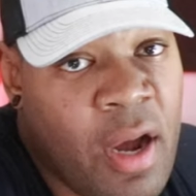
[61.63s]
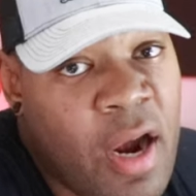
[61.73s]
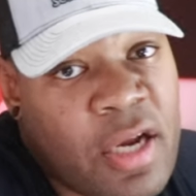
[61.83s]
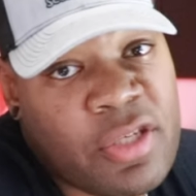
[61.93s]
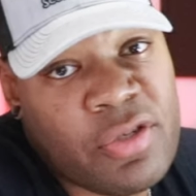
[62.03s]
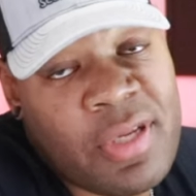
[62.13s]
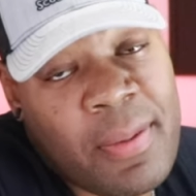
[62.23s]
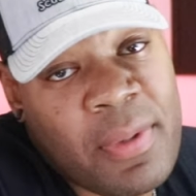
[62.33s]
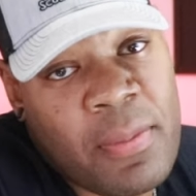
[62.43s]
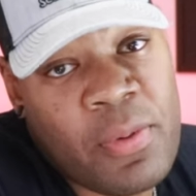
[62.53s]
All right, so
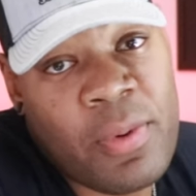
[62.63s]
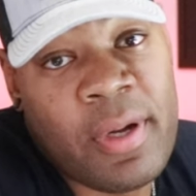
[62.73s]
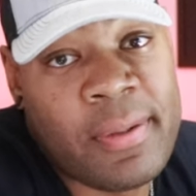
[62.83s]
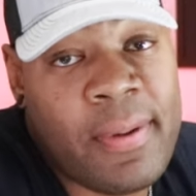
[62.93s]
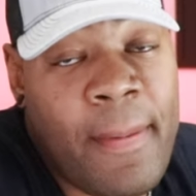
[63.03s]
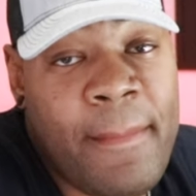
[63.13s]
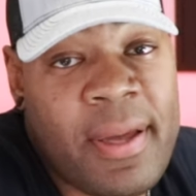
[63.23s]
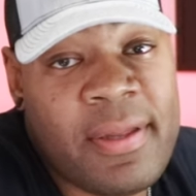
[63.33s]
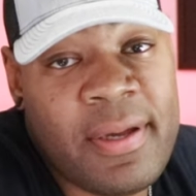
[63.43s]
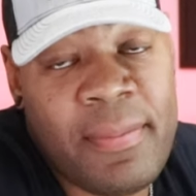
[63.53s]
step number one
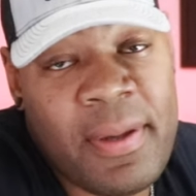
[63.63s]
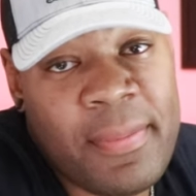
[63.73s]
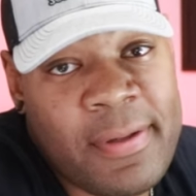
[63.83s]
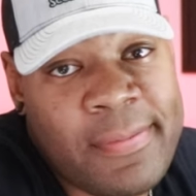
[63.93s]
make the commitment.